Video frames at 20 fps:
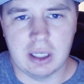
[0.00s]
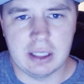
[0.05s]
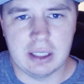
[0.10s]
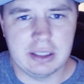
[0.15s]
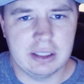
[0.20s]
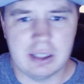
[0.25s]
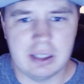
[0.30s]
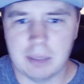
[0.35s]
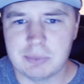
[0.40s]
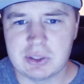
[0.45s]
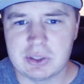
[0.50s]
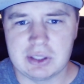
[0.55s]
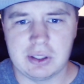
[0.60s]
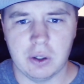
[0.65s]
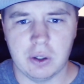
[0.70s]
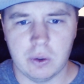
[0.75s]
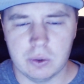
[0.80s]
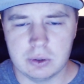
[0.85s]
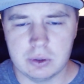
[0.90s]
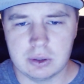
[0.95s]
I'm
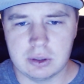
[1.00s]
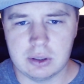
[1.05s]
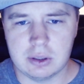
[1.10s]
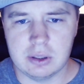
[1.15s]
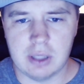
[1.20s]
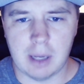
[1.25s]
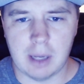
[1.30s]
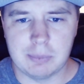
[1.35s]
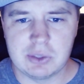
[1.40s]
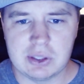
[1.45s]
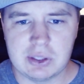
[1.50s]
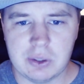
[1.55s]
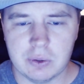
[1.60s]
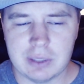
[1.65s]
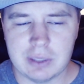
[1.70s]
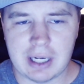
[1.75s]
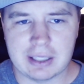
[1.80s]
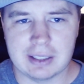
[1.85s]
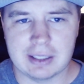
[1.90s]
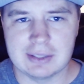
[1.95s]
still
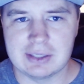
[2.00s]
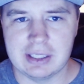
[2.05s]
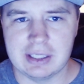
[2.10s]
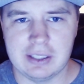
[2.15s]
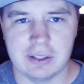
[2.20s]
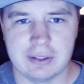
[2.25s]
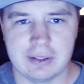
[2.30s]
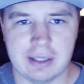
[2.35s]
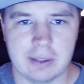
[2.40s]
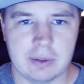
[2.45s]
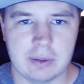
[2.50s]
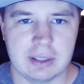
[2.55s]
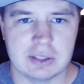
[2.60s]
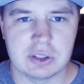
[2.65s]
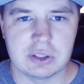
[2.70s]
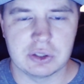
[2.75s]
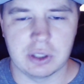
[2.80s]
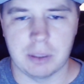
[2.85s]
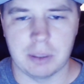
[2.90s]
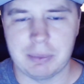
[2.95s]
not going to sit here and think this
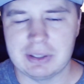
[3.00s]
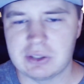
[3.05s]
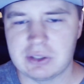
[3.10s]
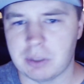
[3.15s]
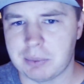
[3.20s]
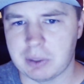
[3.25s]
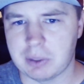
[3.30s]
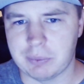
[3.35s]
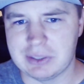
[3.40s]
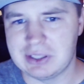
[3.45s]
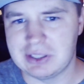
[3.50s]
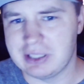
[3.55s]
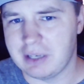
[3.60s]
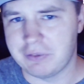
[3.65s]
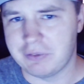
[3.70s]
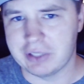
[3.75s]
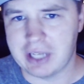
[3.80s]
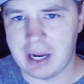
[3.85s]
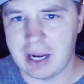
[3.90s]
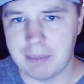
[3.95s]
is going to be something we see
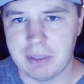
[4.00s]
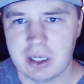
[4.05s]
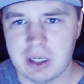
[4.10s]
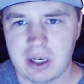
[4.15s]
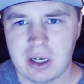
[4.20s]
every game.